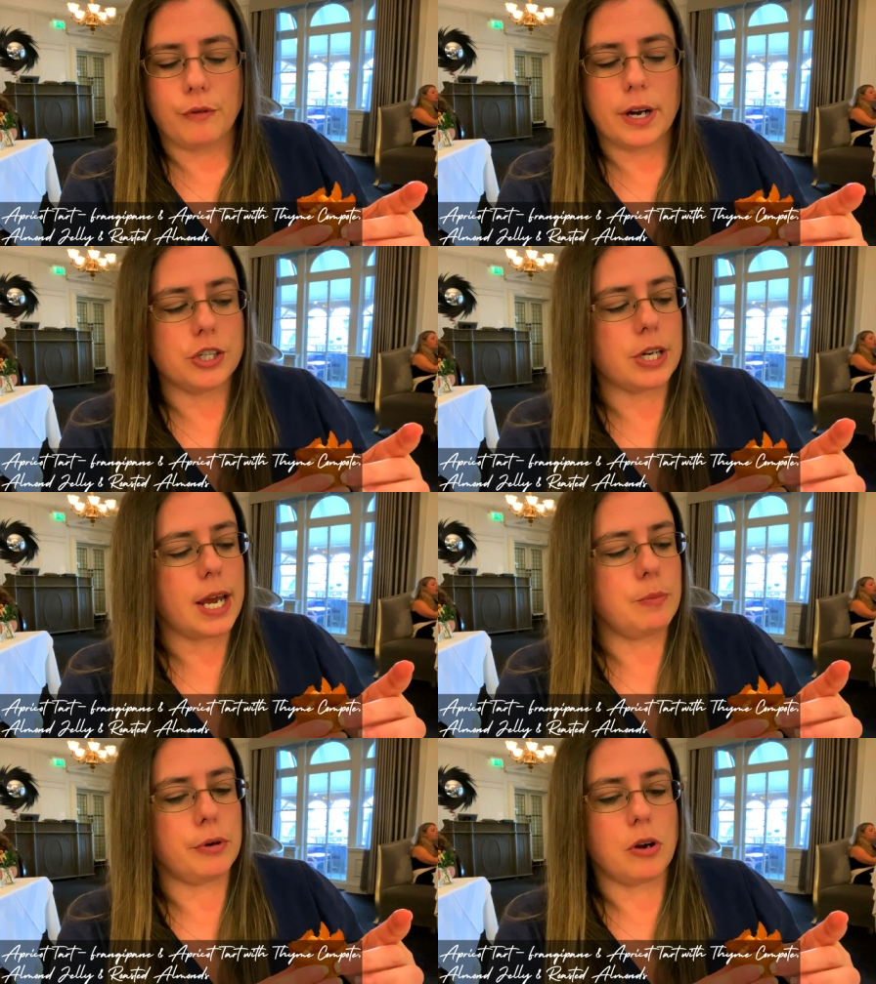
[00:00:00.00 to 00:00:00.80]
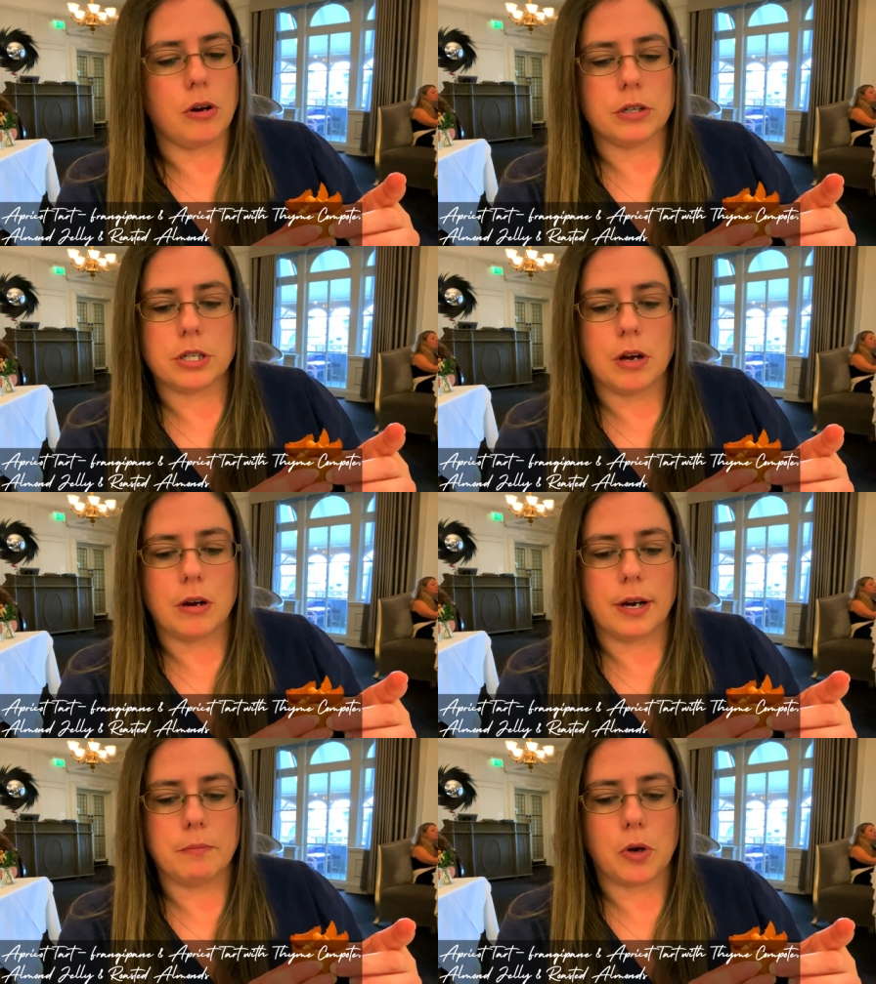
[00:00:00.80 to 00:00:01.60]
fresh apricot
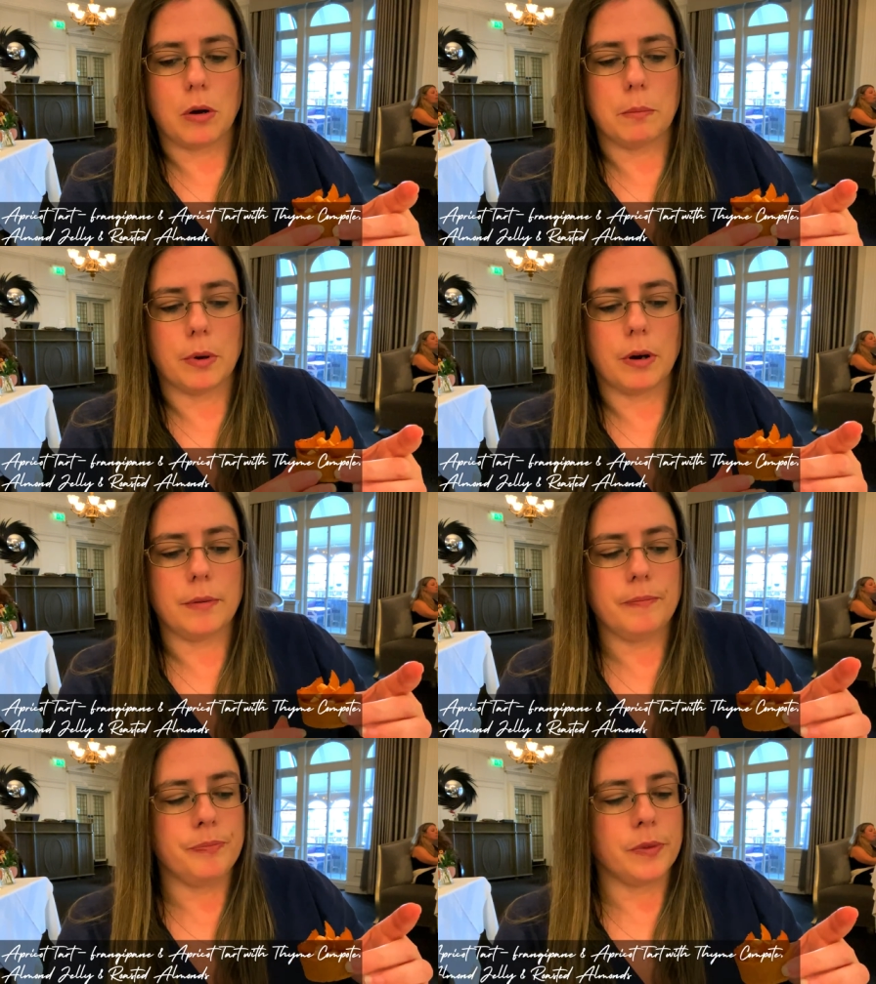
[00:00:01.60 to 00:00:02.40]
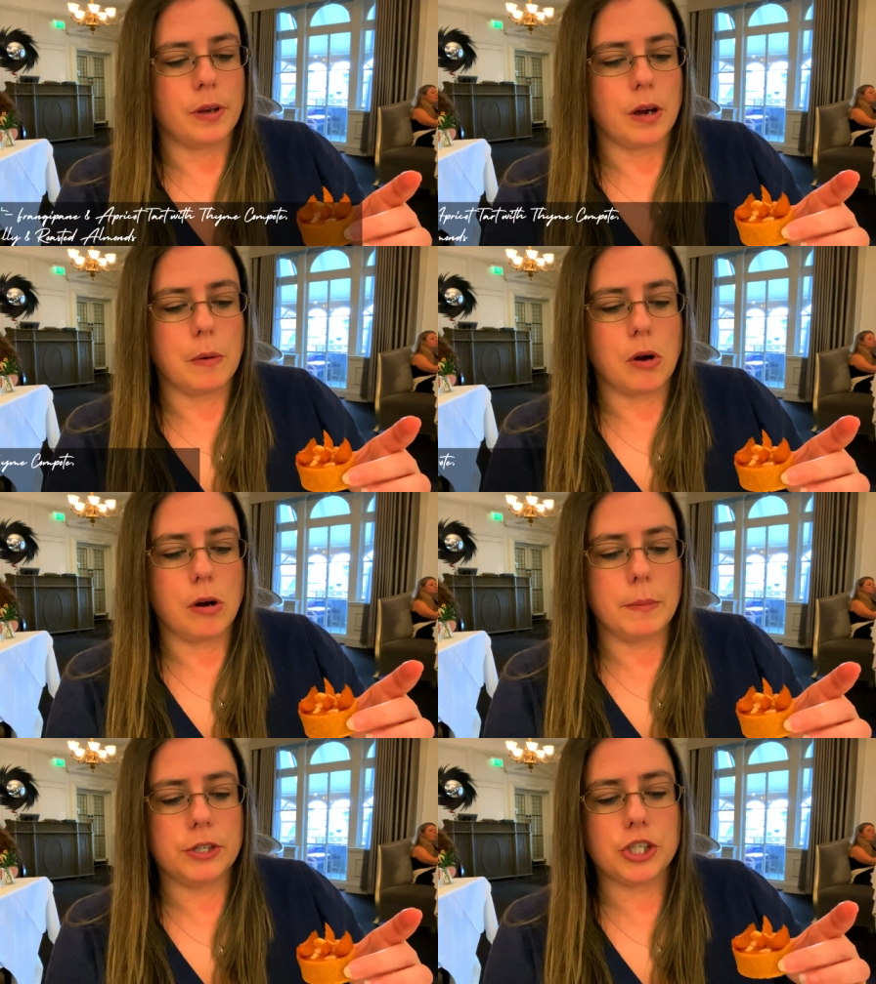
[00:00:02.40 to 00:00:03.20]
thyme compote,
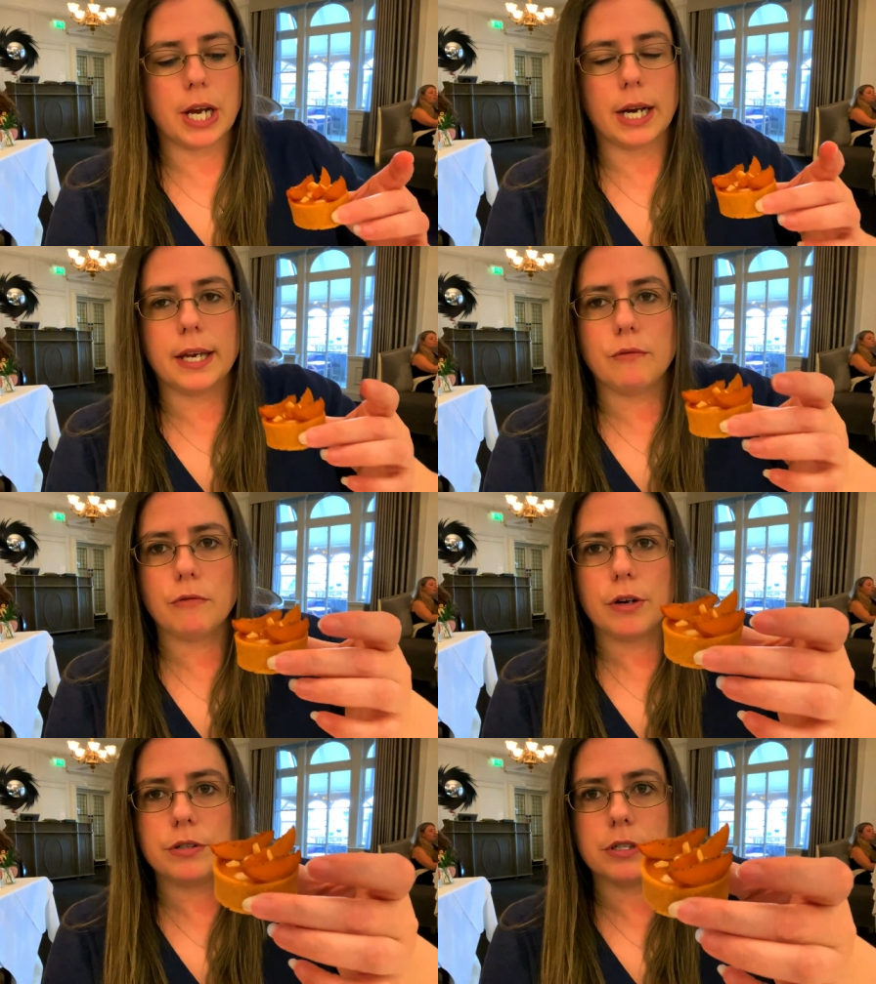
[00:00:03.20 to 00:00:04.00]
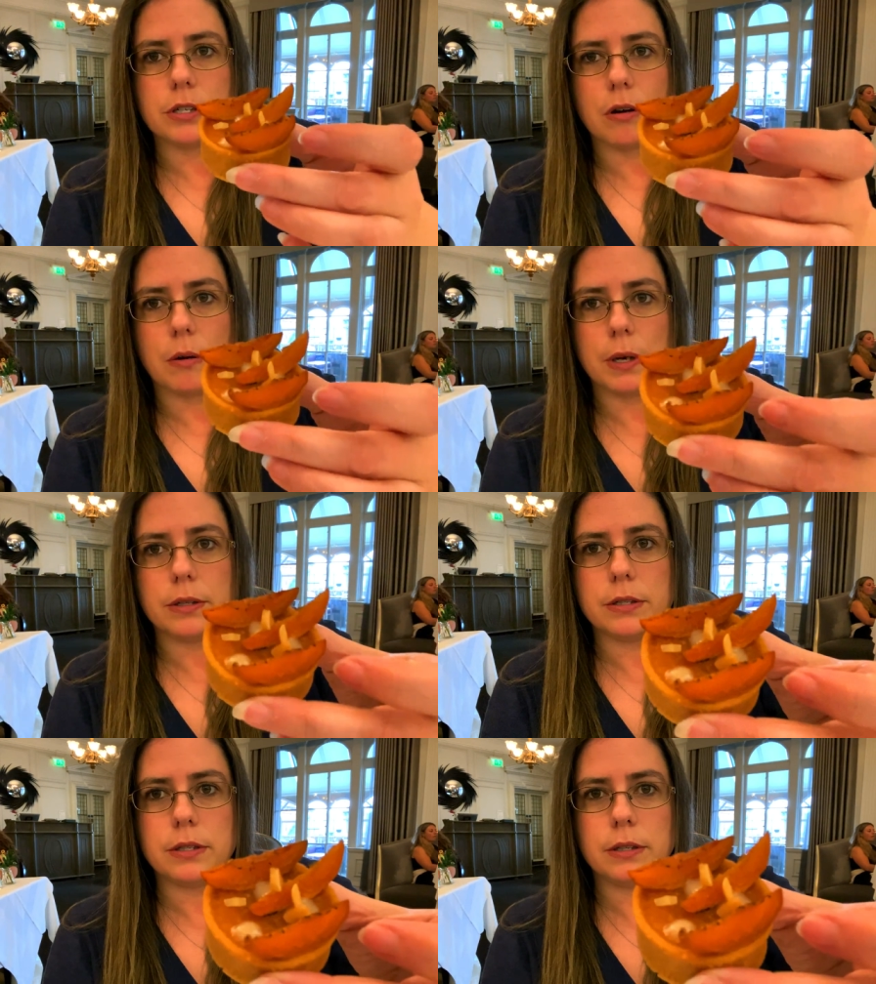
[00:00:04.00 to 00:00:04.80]
almond jelly and roasted
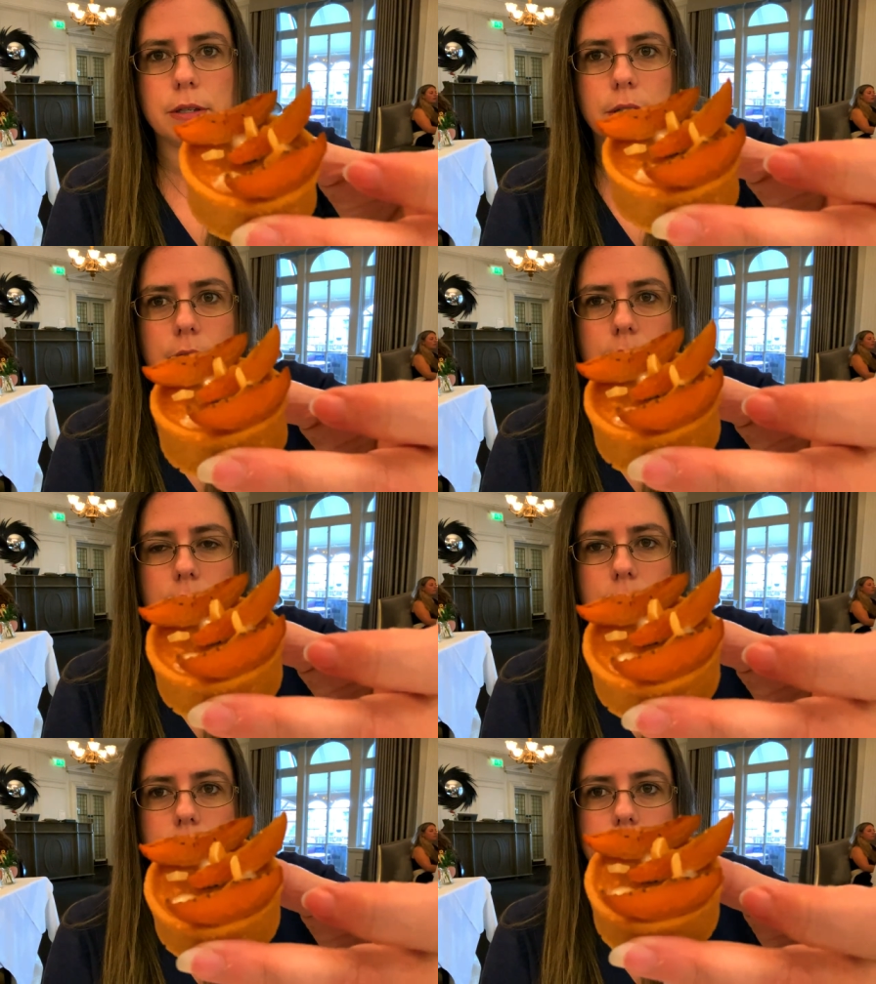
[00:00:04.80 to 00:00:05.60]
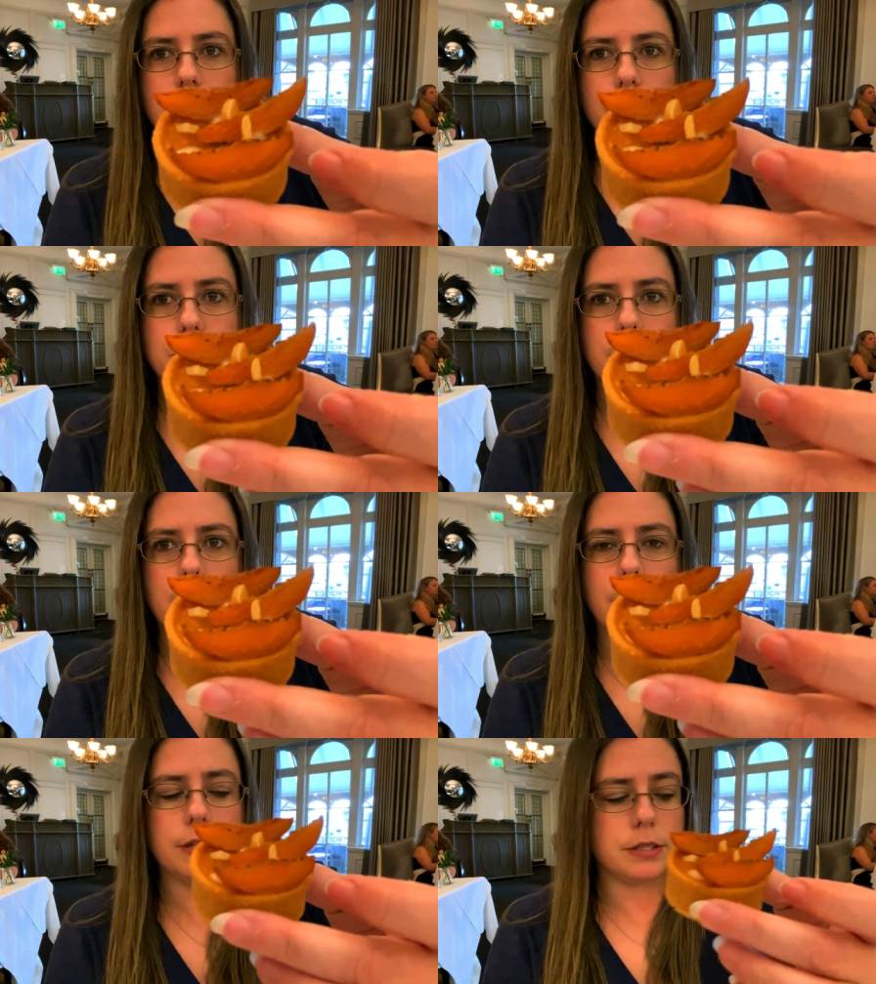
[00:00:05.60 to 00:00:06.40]
almonds. So that looks really
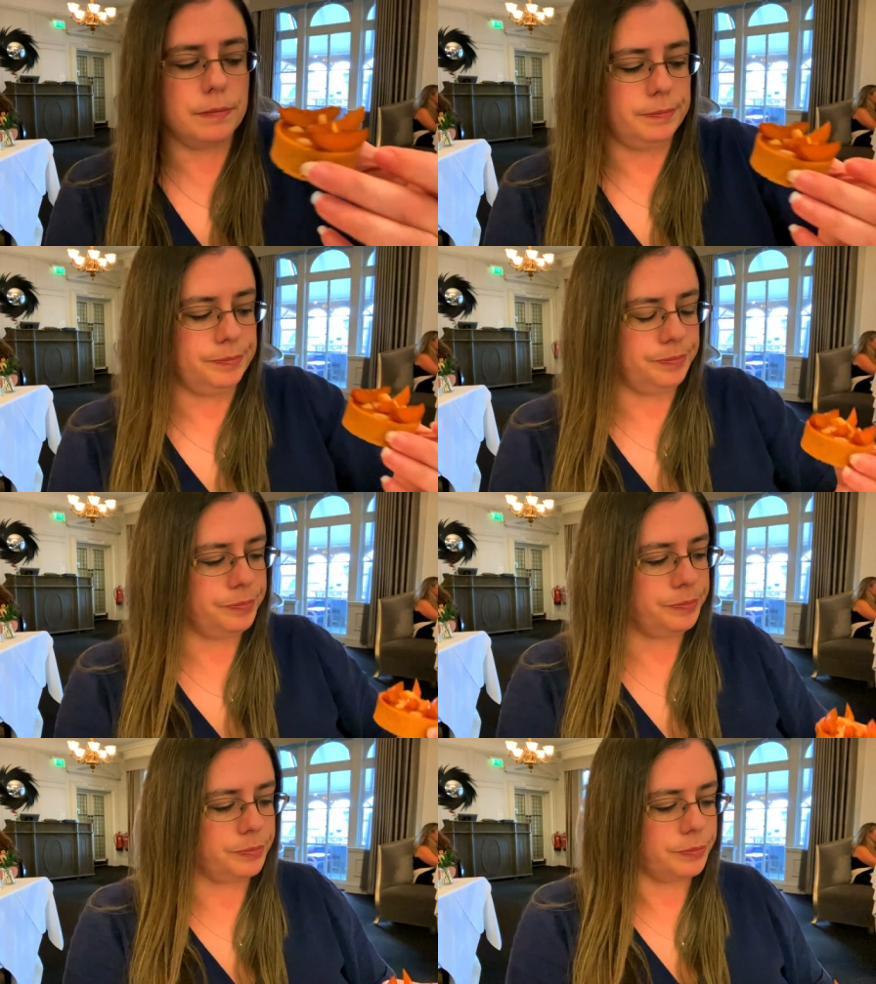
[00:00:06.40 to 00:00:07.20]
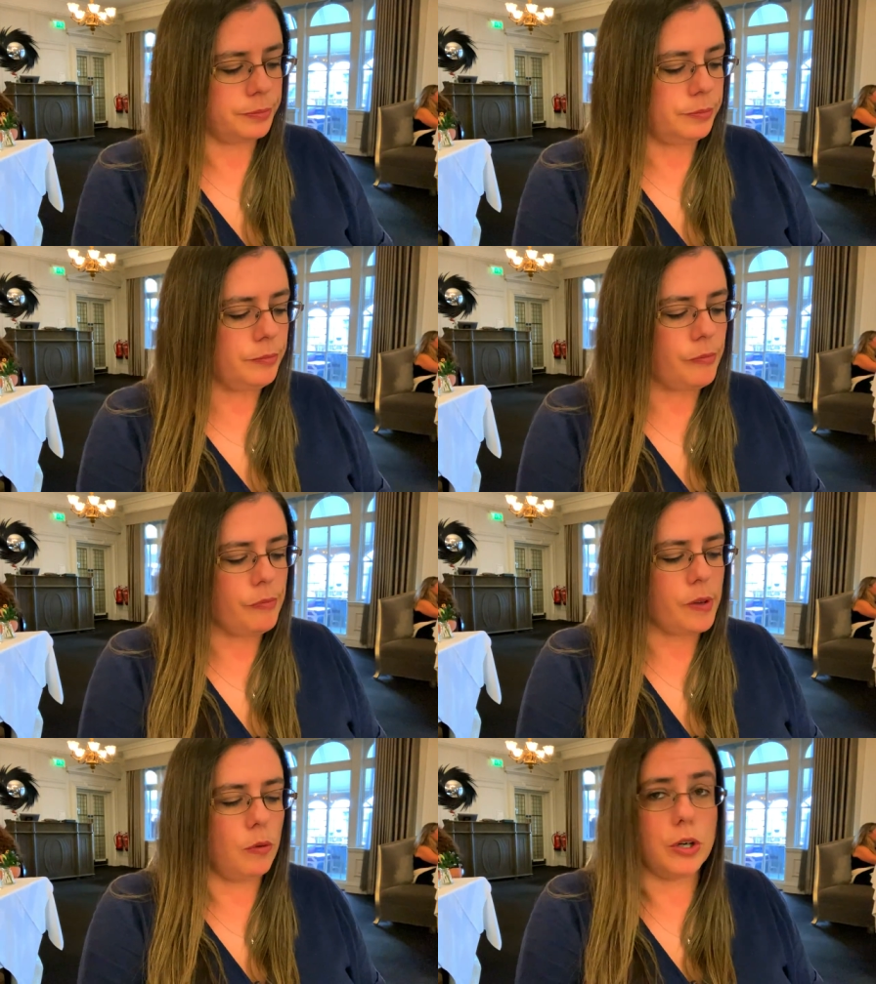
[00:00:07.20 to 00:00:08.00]
nice.
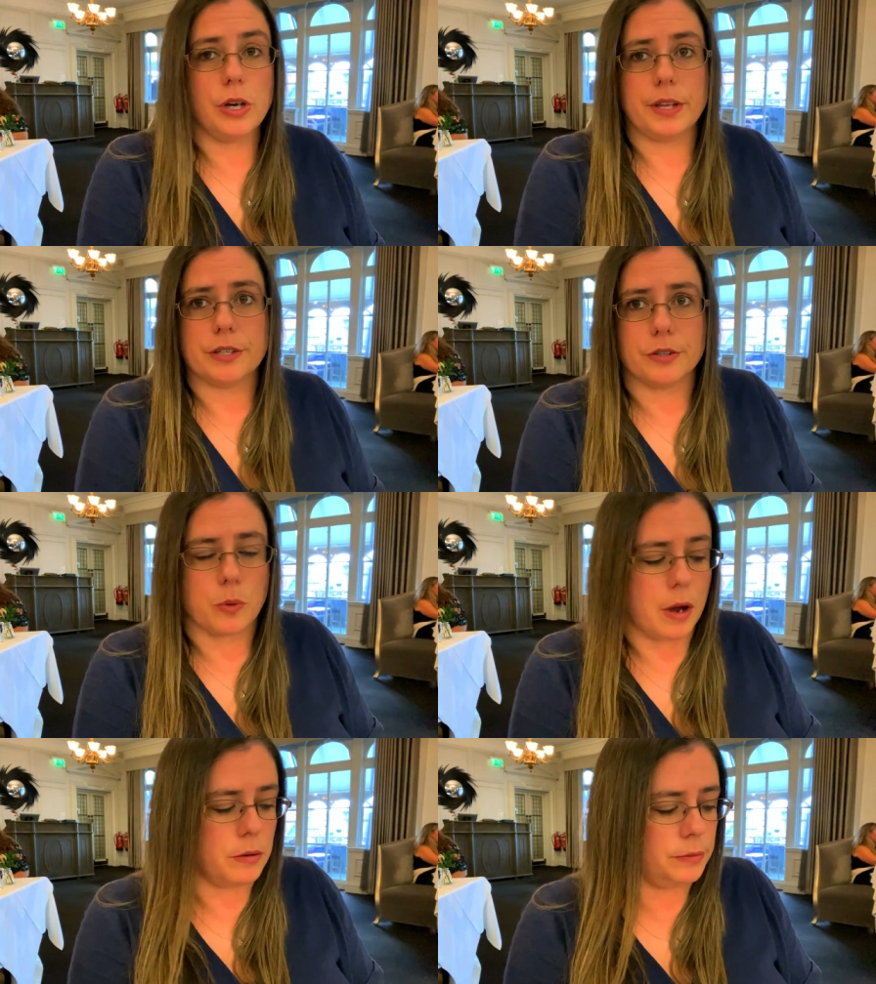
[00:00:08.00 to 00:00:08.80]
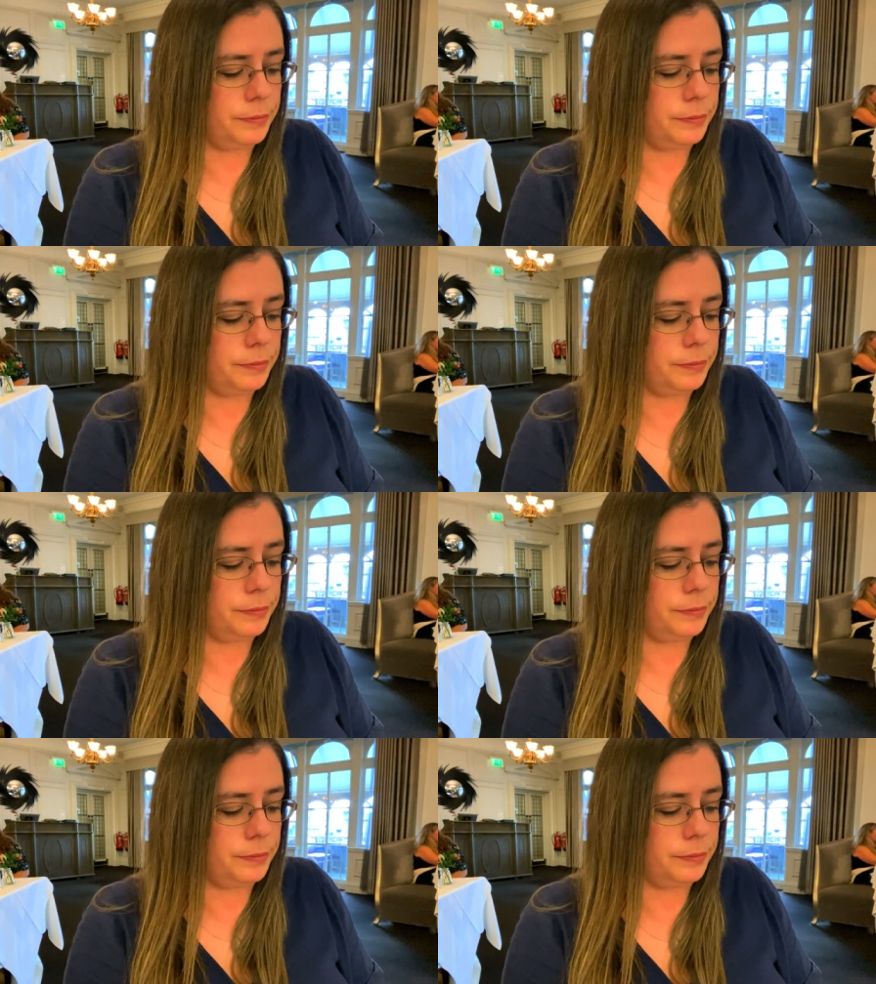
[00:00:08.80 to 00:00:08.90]
I'll cut this as well.